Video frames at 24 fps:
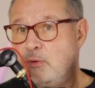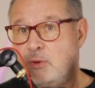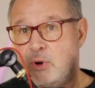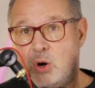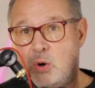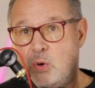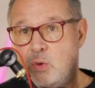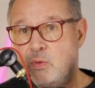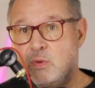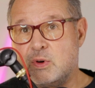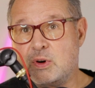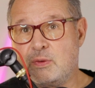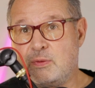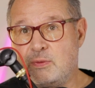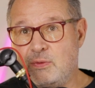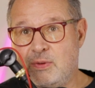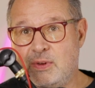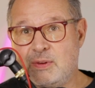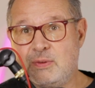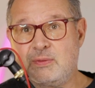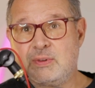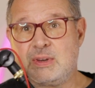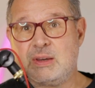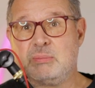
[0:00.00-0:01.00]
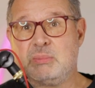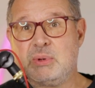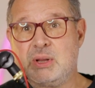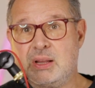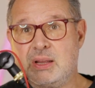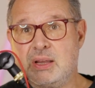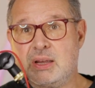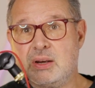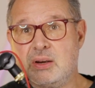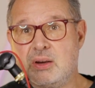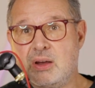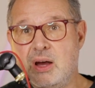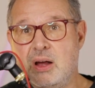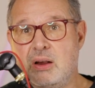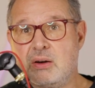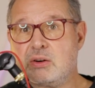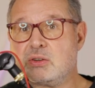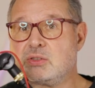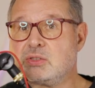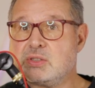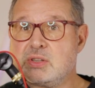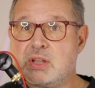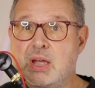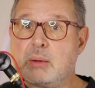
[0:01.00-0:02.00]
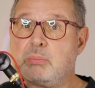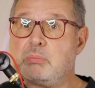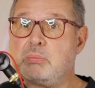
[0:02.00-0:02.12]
over $50 million that